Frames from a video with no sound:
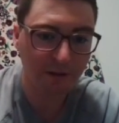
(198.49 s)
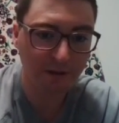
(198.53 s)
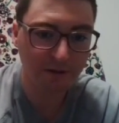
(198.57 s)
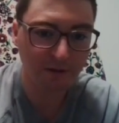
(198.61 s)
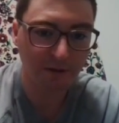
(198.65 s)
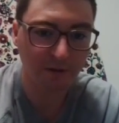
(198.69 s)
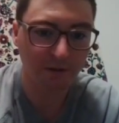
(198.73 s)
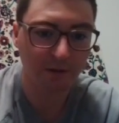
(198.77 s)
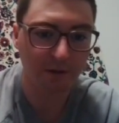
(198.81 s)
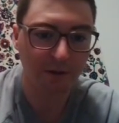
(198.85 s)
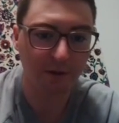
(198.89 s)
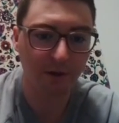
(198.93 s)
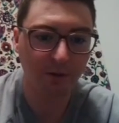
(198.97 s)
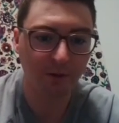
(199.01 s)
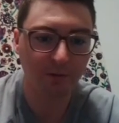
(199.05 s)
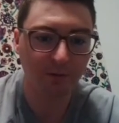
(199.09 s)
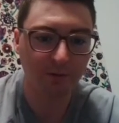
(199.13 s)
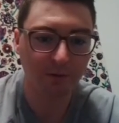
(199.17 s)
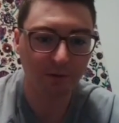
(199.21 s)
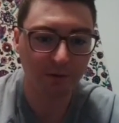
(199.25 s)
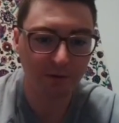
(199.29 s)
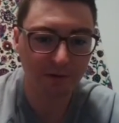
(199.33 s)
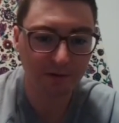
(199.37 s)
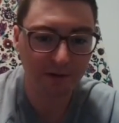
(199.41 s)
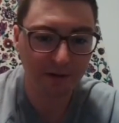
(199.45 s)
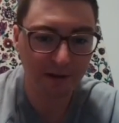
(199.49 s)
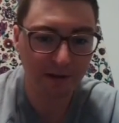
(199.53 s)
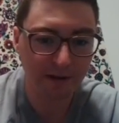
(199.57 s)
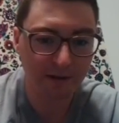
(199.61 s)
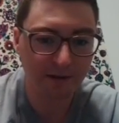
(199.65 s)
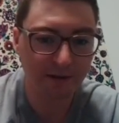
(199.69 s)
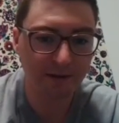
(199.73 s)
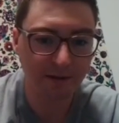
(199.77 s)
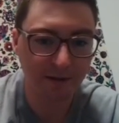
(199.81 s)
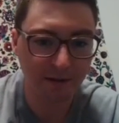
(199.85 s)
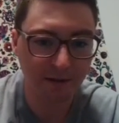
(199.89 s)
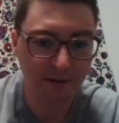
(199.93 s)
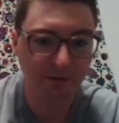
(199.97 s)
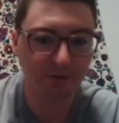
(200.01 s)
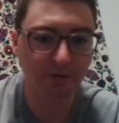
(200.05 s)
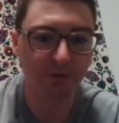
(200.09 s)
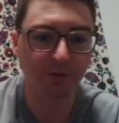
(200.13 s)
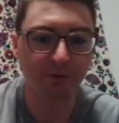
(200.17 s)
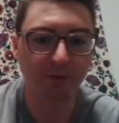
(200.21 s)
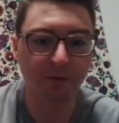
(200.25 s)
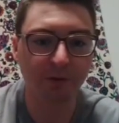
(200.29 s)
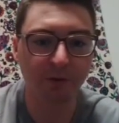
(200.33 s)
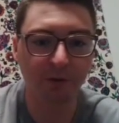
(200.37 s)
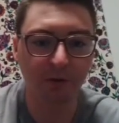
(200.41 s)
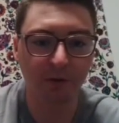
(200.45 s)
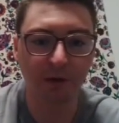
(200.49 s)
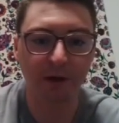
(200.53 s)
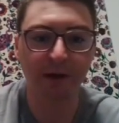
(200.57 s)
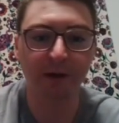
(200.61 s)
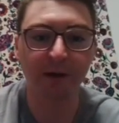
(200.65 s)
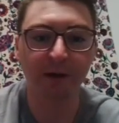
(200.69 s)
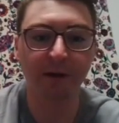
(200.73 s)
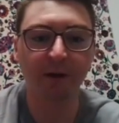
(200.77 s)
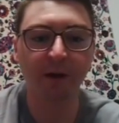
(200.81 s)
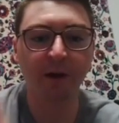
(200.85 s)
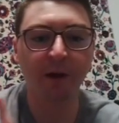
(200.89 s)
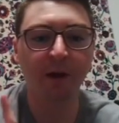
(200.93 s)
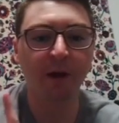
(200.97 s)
so they don't tend to get driven a lot.